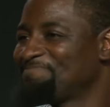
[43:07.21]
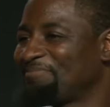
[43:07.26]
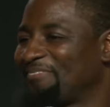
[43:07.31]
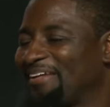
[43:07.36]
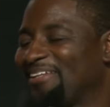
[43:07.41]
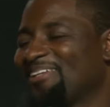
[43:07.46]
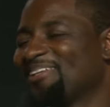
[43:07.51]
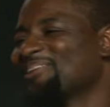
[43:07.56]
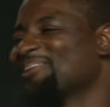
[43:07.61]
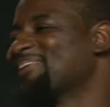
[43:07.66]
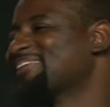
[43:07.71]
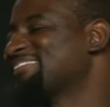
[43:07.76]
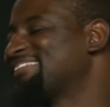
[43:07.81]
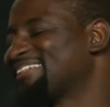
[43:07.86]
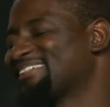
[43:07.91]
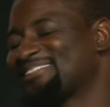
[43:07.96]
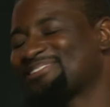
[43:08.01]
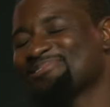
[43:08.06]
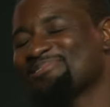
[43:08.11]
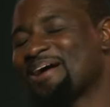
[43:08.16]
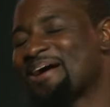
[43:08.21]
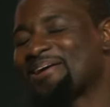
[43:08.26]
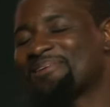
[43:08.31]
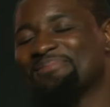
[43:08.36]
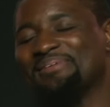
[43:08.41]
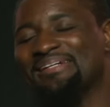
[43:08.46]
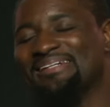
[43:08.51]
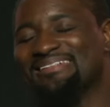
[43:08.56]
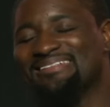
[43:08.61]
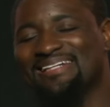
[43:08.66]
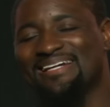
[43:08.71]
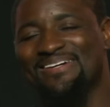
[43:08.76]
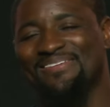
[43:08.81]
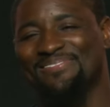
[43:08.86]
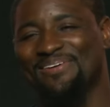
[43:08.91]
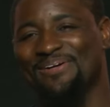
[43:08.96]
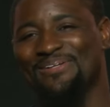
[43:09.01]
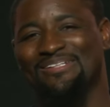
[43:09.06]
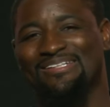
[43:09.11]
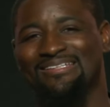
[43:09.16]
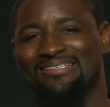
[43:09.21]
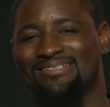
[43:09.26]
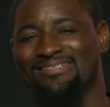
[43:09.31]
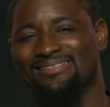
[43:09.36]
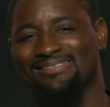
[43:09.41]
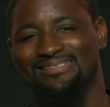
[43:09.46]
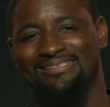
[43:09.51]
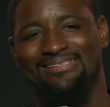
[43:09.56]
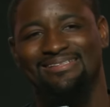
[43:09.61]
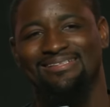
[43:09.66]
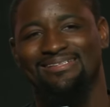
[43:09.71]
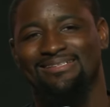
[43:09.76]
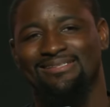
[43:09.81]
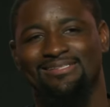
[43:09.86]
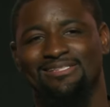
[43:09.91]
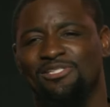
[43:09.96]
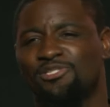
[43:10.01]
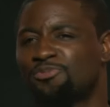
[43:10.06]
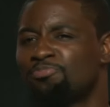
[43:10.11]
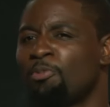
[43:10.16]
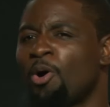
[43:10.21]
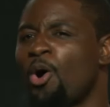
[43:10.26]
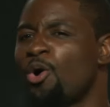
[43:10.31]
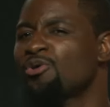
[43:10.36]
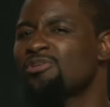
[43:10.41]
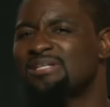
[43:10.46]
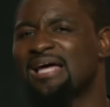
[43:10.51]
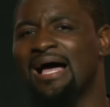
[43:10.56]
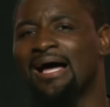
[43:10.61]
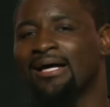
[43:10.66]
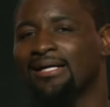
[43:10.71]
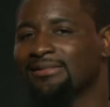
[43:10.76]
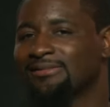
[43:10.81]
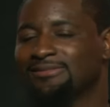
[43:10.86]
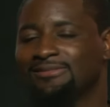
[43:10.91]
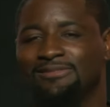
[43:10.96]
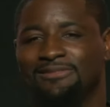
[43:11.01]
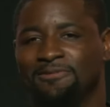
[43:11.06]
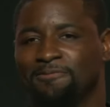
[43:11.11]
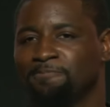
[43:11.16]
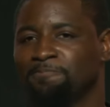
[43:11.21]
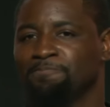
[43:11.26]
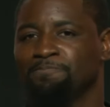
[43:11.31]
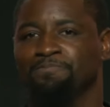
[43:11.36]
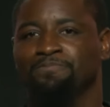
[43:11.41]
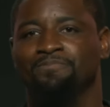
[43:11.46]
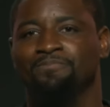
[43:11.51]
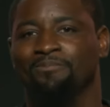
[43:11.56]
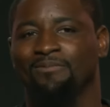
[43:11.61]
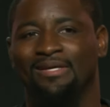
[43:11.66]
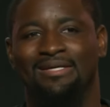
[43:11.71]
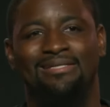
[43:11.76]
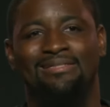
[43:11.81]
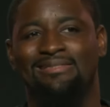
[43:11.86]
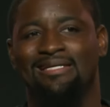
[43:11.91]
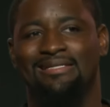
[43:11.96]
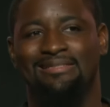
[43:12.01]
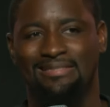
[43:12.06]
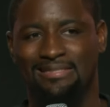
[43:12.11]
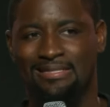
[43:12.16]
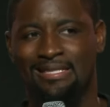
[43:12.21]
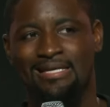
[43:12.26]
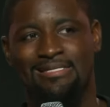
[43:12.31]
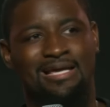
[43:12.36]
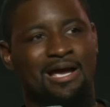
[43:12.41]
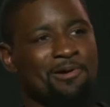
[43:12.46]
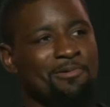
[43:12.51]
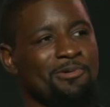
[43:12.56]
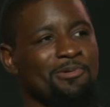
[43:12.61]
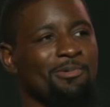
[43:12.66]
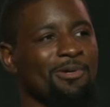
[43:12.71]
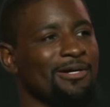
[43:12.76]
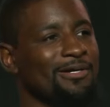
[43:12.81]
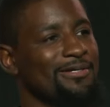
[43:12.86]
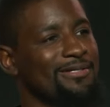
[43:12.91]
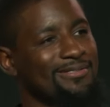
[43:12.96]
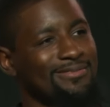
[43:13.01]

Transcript: And the Lord just wrecked me and said, Vernon, small sign. He said, See, that's how we work.